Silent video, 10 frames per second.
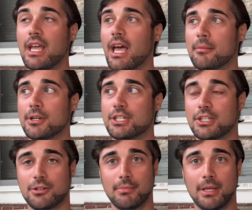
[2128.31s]
I
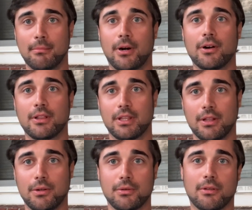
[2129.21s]
appreciate you being part of the
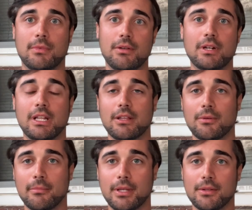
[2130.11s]
little community that
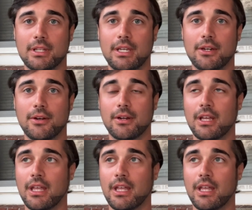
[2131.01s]
we're building here.